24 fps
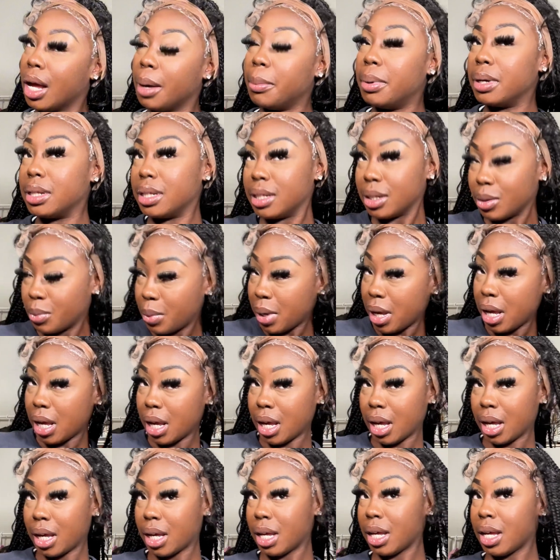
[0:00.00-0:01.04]
up under the
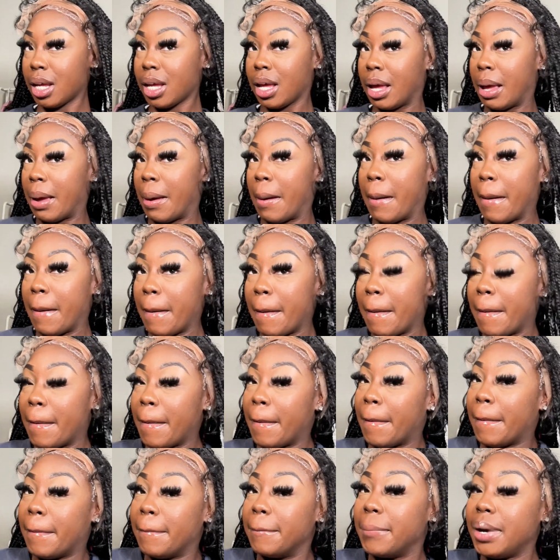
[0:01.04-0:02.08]
wig
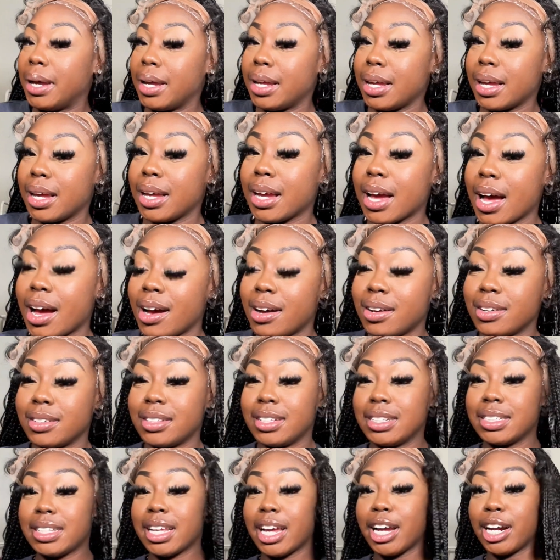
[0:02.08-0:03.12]
but yeah, y'all,
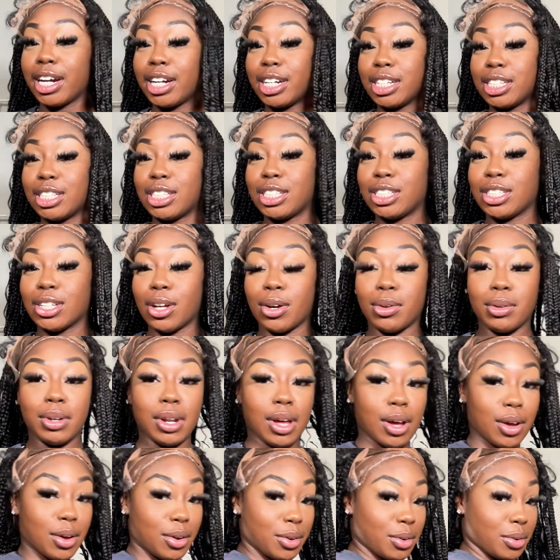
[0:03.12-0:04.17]
this hair is so
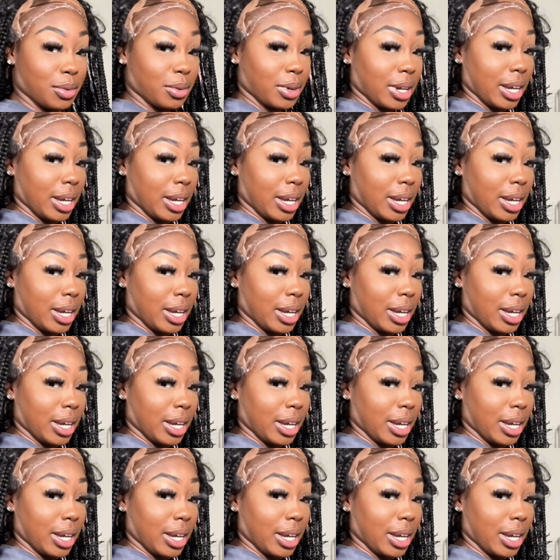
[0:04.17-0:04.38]
long.